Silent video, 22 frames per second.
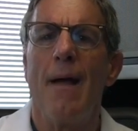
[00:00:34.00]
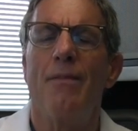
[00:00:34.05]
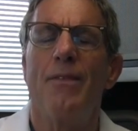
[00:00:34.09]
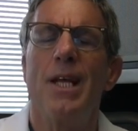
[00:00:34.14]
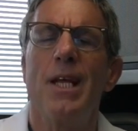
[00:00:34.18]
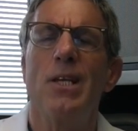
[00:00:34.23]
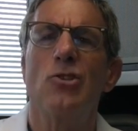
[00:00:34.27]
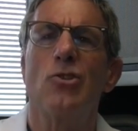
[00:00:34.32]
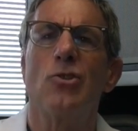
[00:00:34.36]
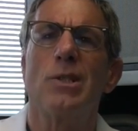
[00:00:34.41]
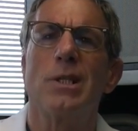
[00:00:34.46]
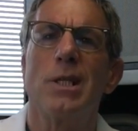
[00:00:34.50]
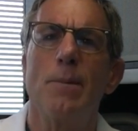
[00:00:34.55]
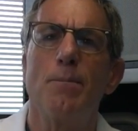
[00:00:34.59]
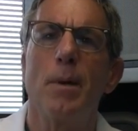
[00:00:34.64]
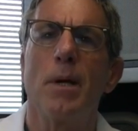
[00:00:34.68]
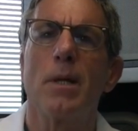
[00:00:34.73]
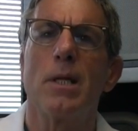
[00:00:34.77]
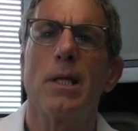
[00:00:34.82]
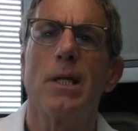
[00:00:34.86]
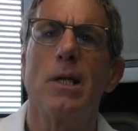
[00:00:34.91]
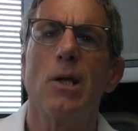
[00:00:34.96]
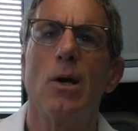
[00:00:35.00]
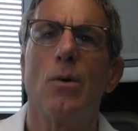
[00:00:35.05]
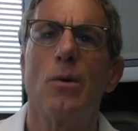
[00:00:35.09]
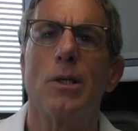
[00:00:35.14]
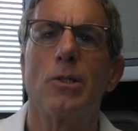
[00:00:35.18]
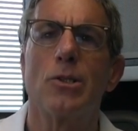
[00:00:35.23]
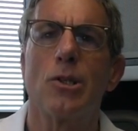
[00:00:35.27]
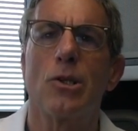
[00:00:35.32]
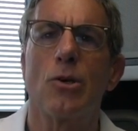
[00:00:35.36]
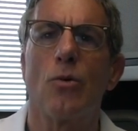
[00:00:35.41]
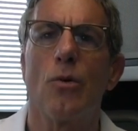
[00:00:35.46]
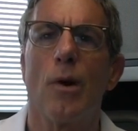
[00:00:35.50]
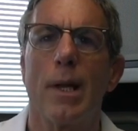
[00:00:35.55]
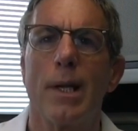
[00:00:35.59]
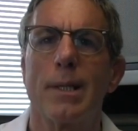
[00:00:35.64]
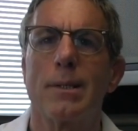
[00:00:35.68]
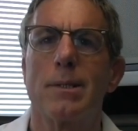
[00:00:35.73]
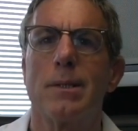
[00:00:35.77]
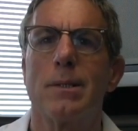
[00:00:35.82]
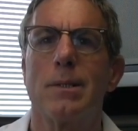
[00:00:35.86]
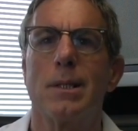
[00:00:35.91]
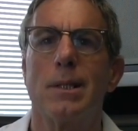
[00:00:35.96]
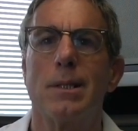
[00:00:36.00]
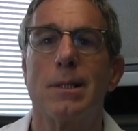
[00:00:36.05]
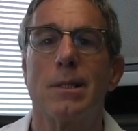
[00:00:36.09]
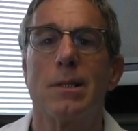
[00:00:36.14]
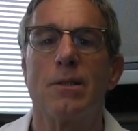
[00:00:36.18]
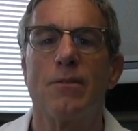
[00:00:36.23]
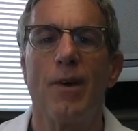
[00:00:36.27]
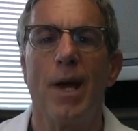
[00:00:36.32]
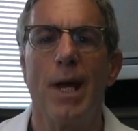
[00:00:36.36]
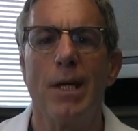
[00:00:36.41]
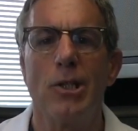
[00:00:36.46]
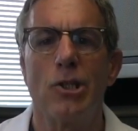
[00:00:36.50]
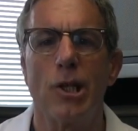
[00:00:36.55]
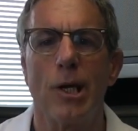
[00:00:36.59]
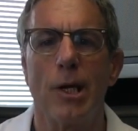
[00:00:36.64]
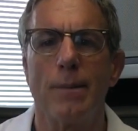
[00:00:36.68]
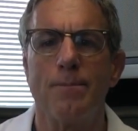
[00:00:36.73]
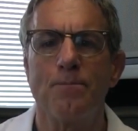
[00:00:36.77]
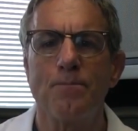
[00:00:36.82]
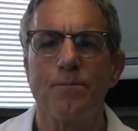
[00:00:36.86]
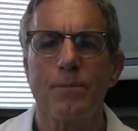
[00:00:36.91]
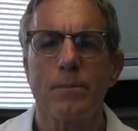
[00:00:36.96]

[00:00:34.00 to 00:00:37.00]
These are typically known as the chronic diseases of aging.